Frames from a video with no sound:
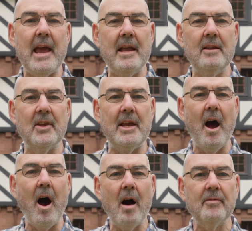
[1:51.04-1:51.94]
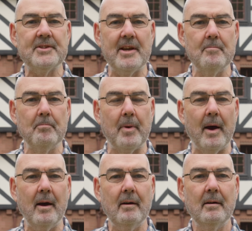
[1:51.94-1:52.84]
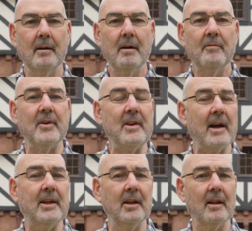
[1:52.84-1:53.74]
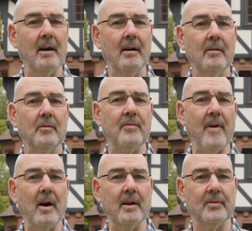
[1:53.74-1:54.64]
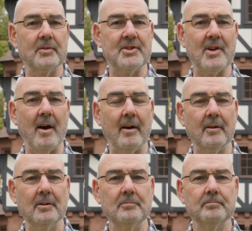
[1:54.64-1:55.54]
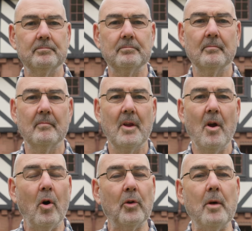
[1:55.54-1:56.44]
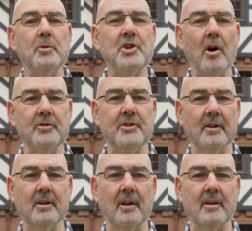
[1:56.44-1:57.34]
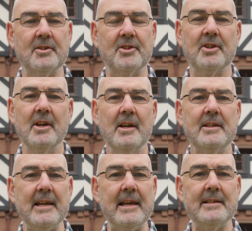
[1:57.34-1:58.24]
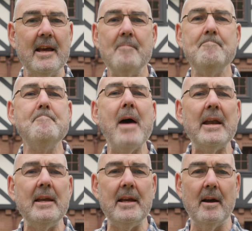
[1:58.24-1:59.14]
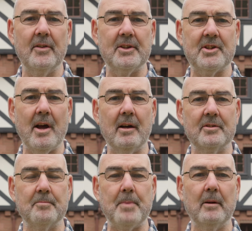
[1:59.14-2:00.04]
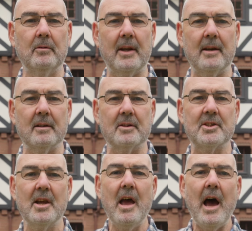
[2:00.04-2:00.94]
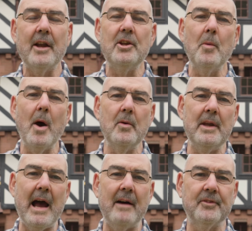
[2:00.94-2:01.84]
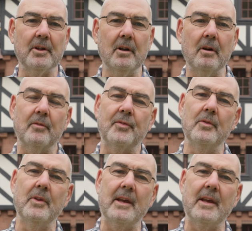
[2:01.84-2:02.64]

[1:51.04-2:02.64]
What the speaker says: in the half-timber vernacular revival style, although John Douglas did many other styles of buildings, and you only have to look through the